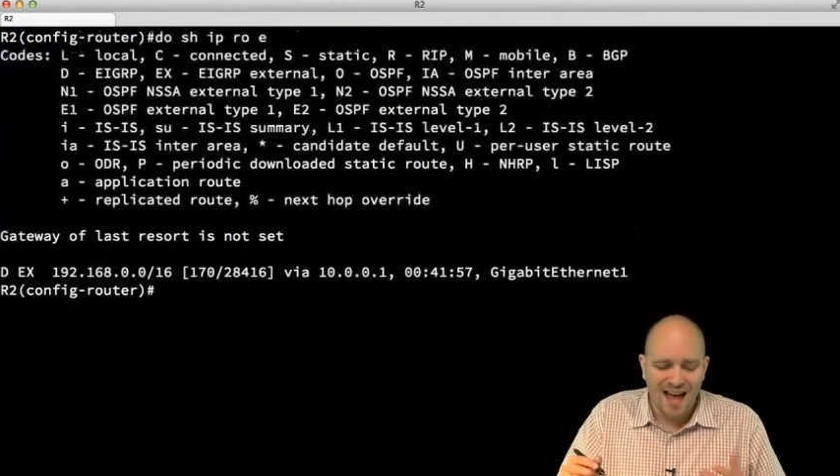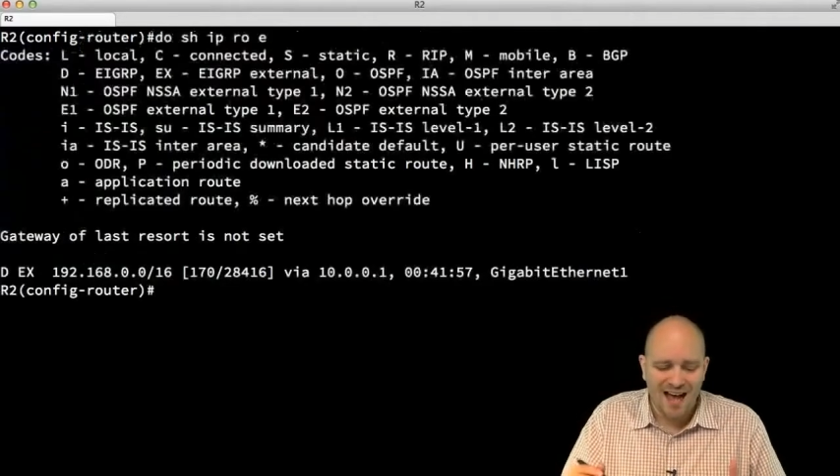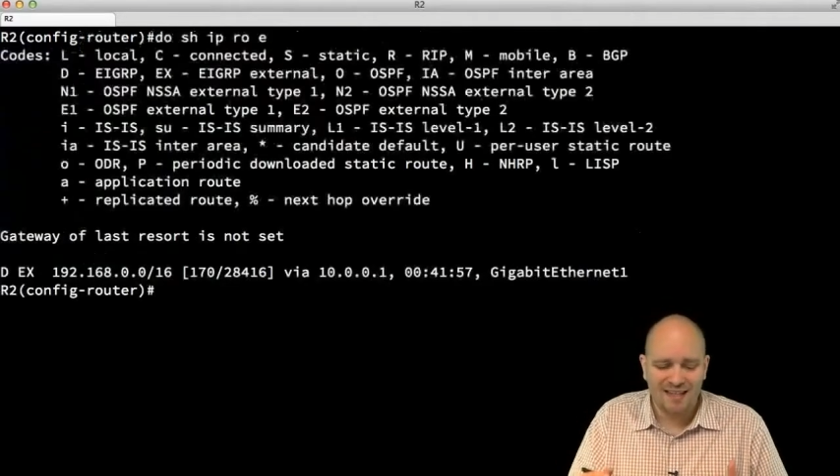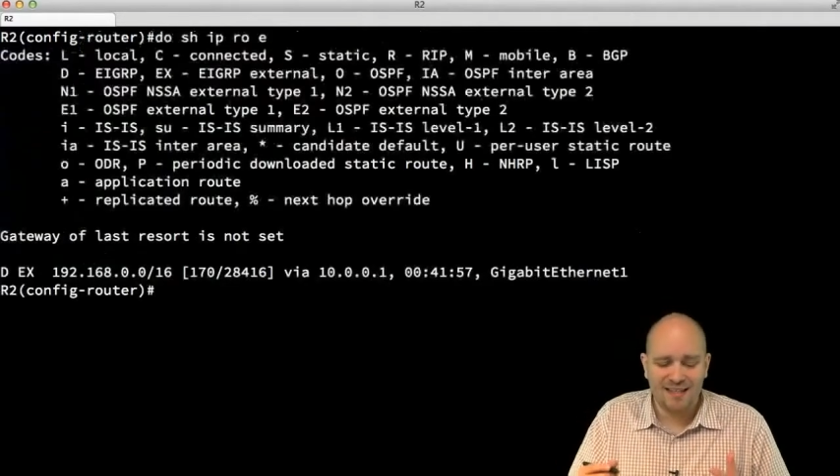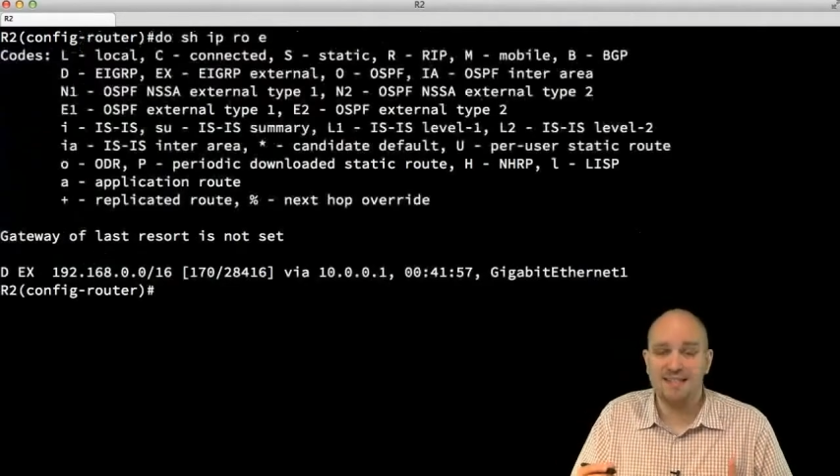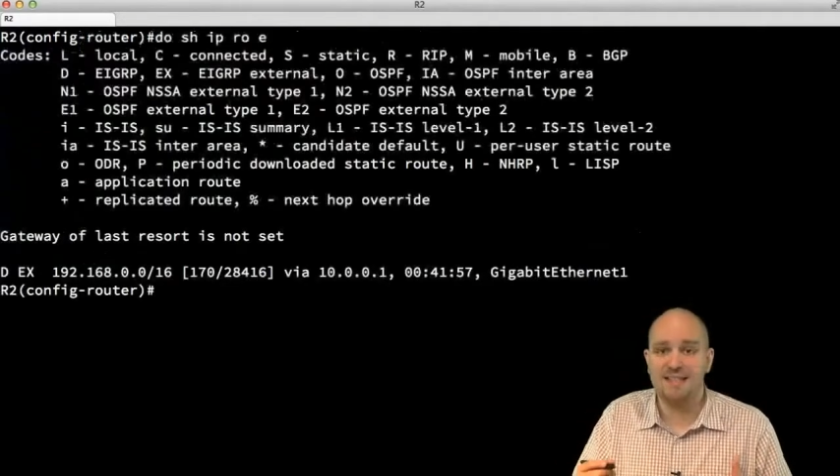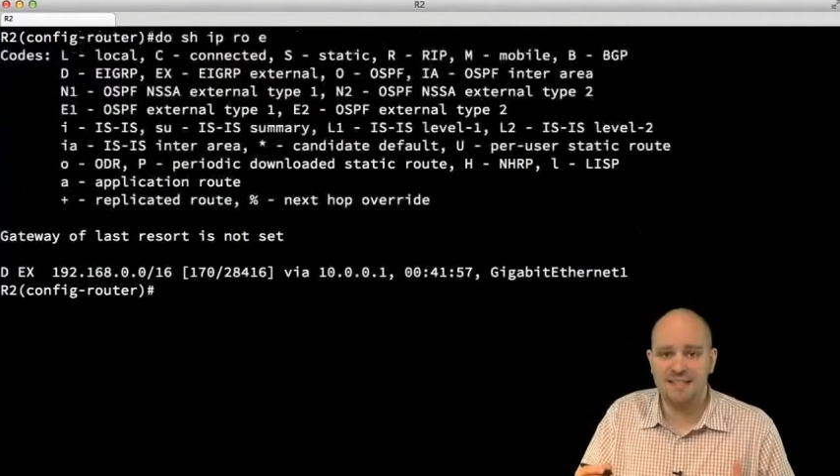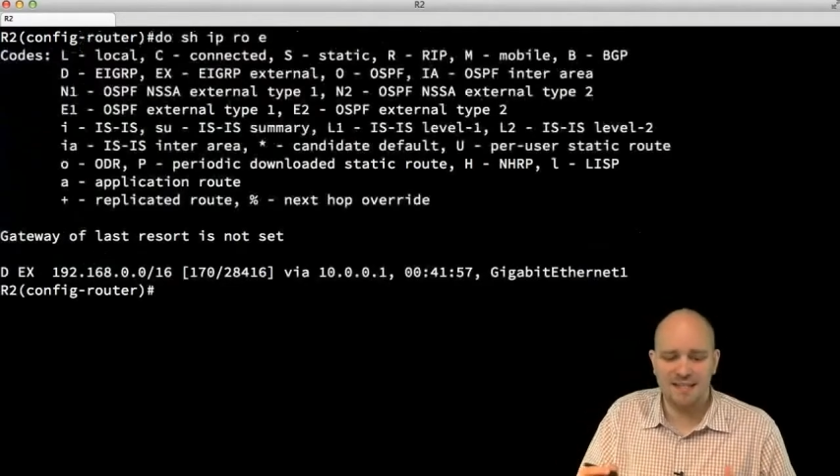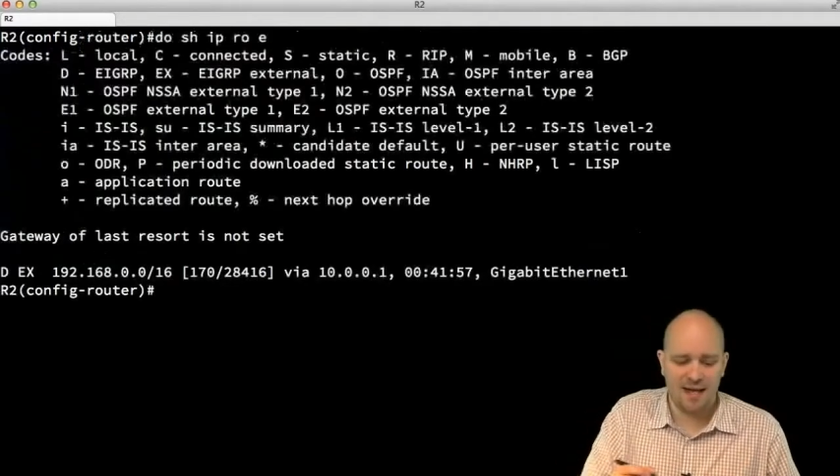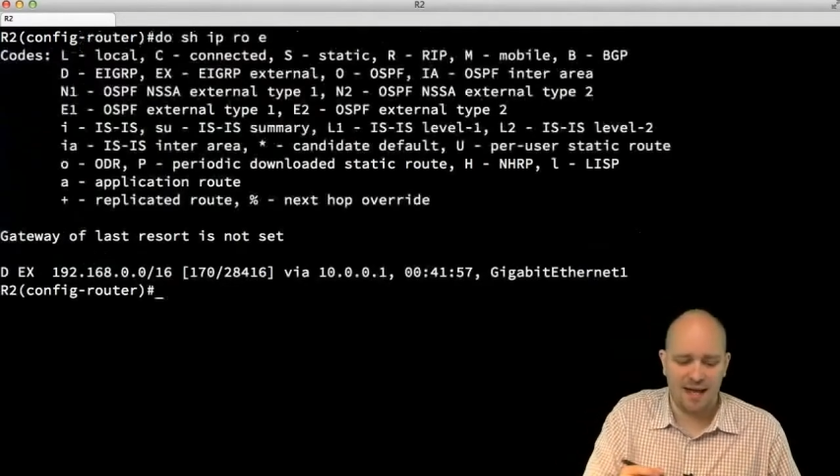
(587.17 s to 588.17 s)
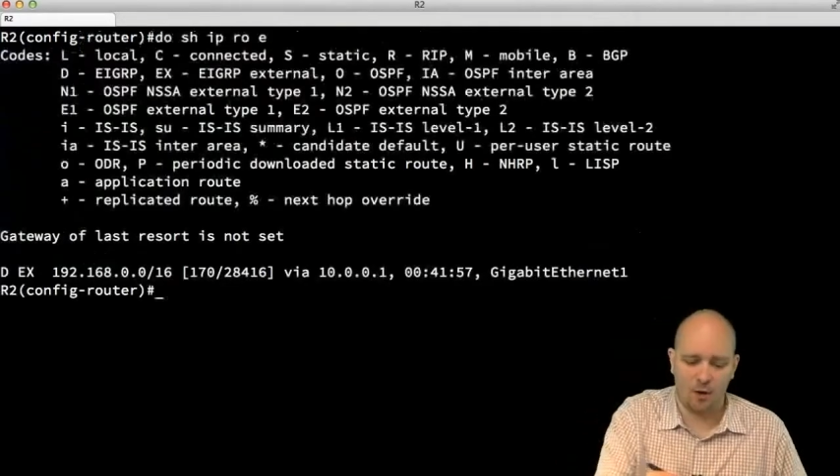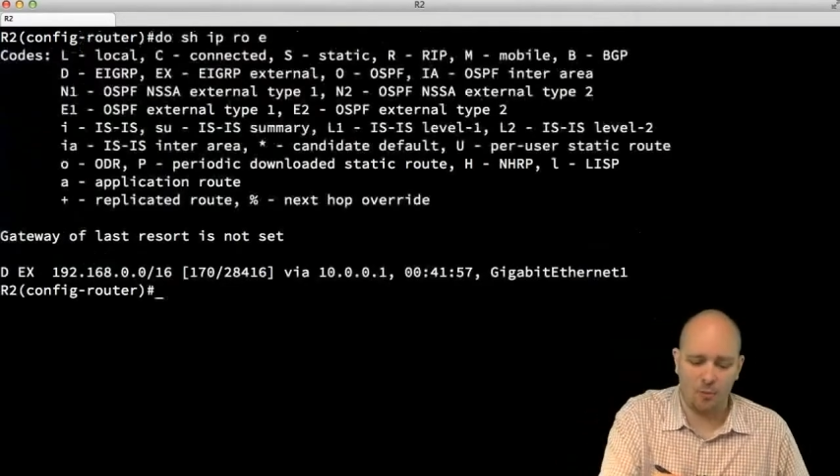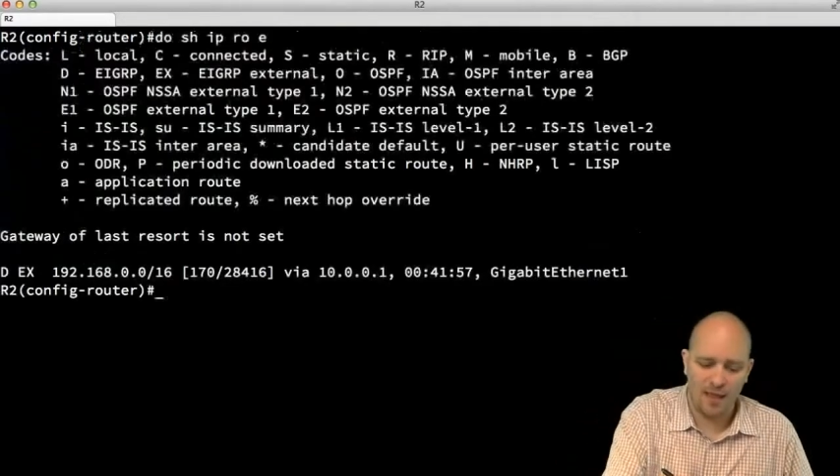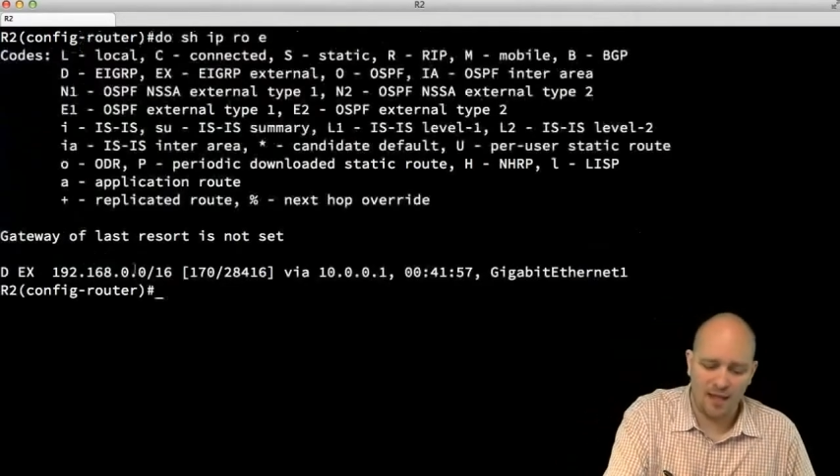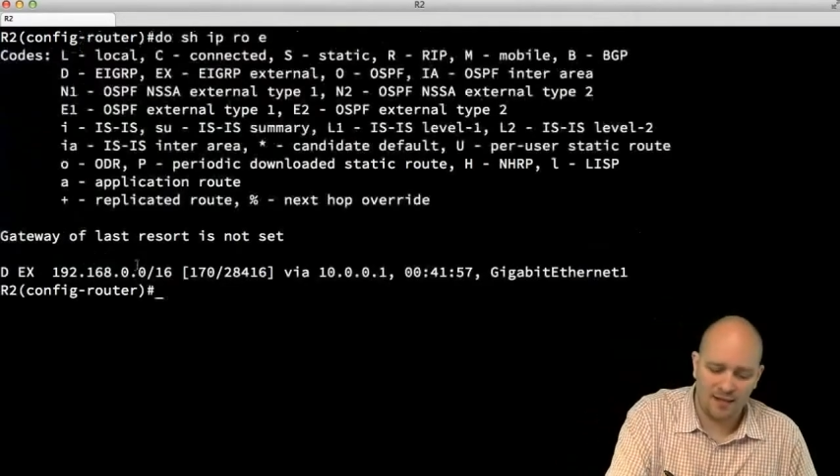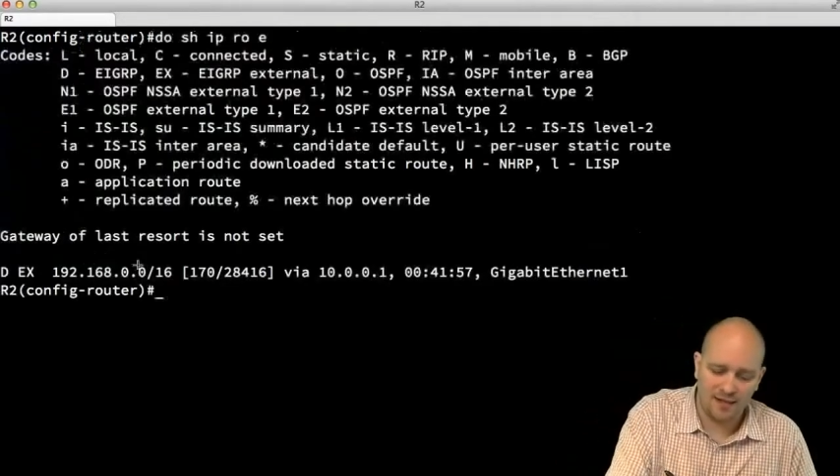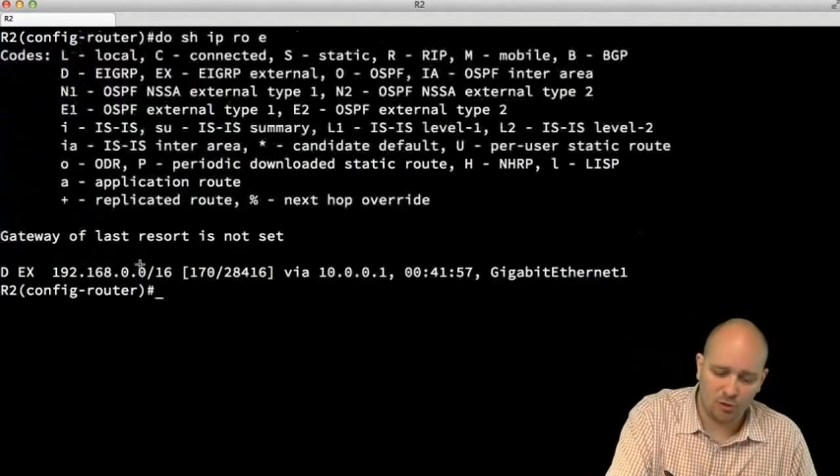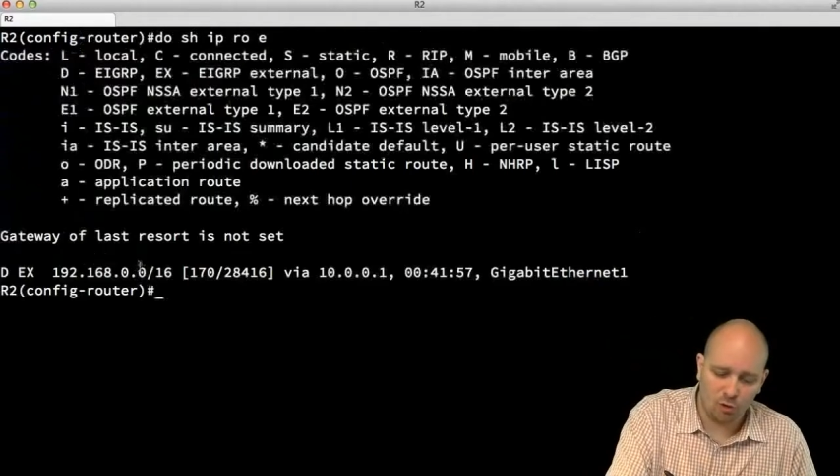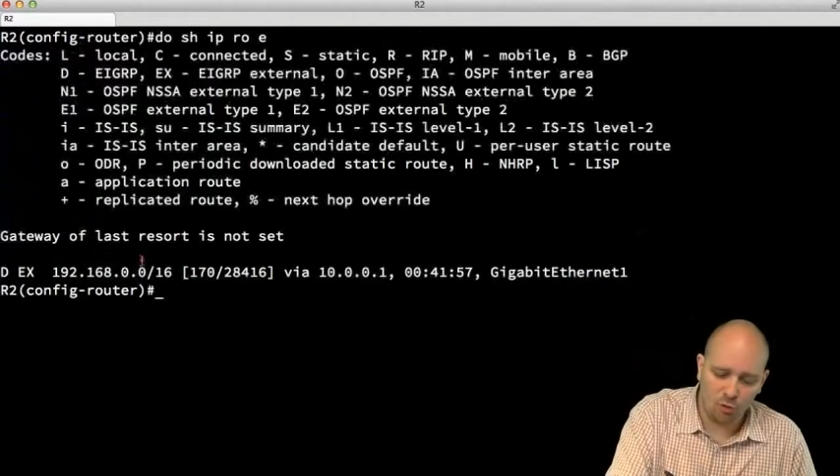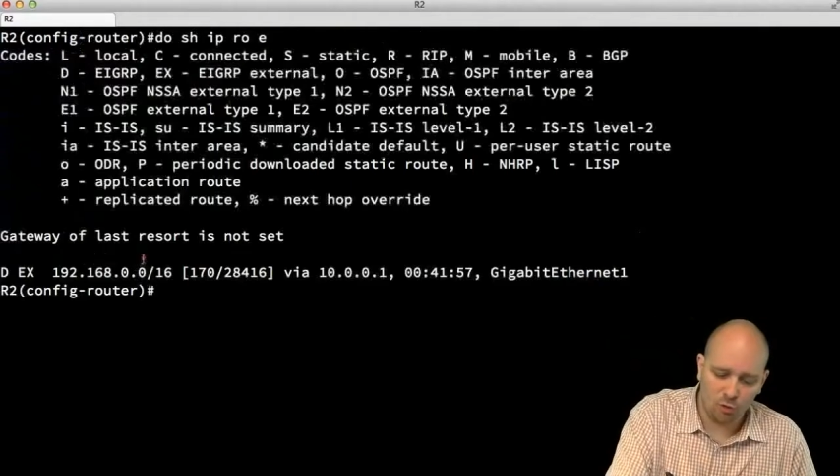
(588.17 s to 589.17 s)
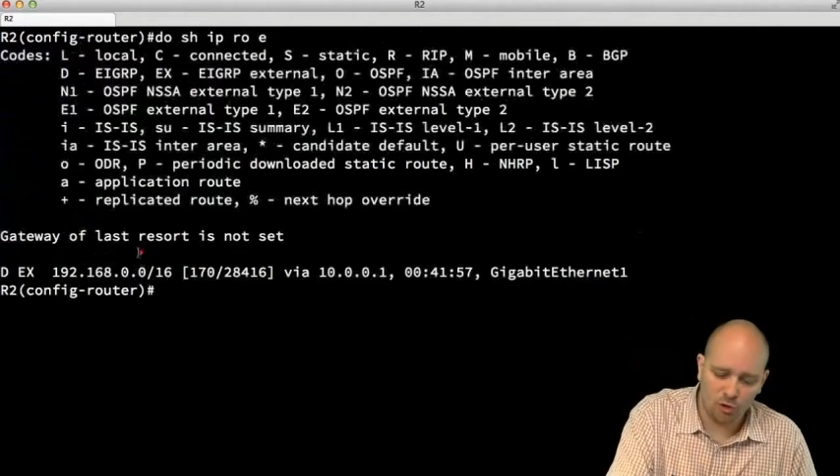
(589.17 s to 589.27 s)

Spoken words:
I can see now that all